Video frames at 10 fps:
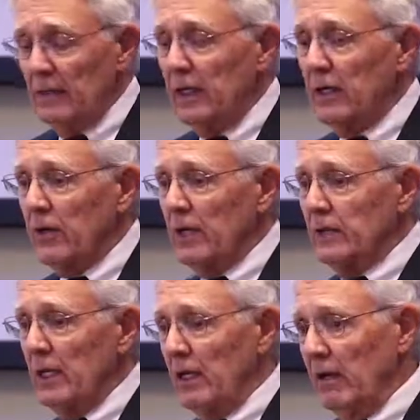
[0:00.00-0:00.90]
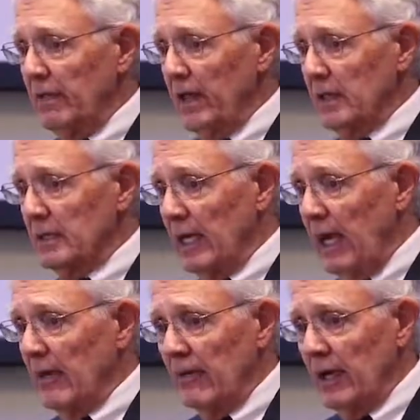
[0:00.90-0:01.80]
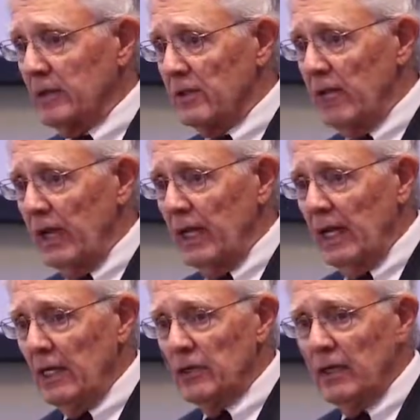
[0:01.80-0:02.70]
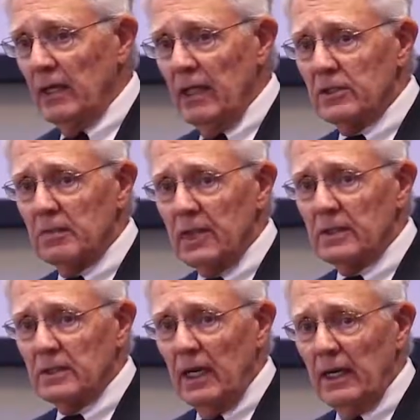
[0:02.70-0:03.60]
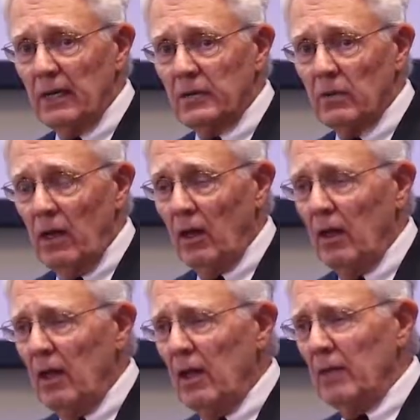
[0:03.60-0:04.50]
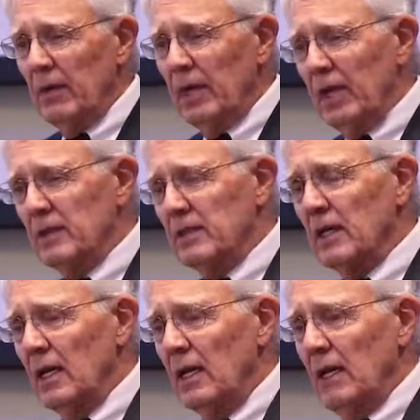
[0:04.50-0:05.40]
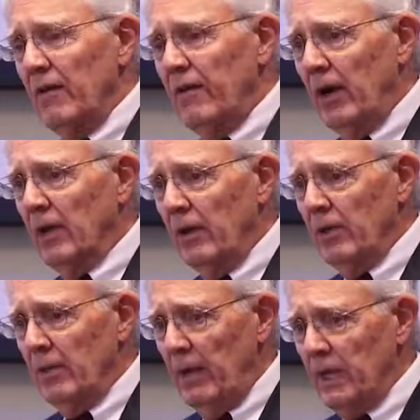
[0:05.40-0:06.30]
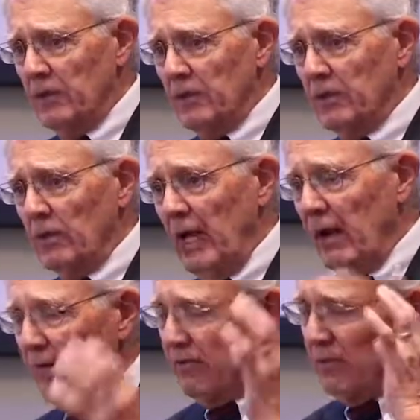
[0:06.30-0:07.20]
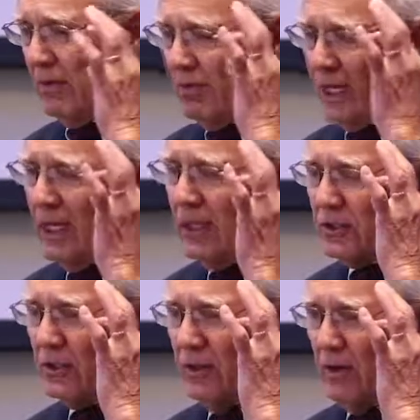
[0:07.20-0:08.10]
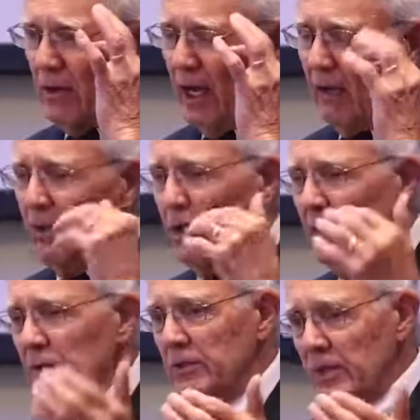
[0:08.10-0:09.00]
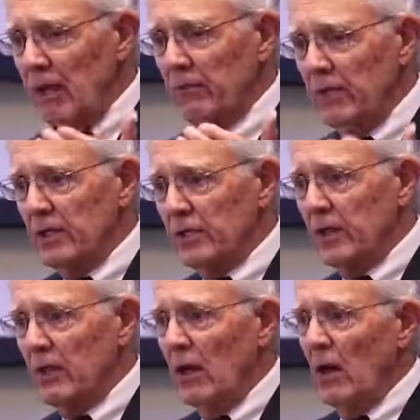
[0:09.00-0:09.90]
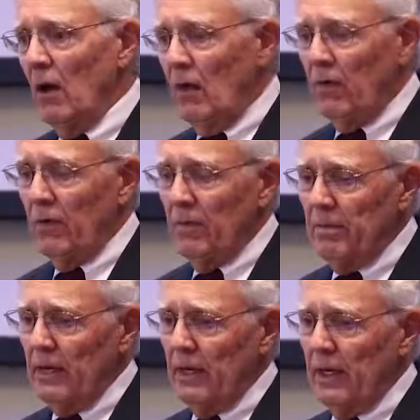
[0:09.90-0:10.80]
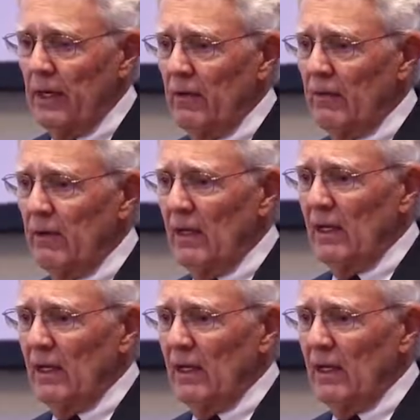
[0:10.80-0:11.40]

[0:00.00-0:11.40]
Decreasing the side effects of radiation, that's being studied as well, because a fair number of the patients who have radiation to their eye will lose some vision over a period of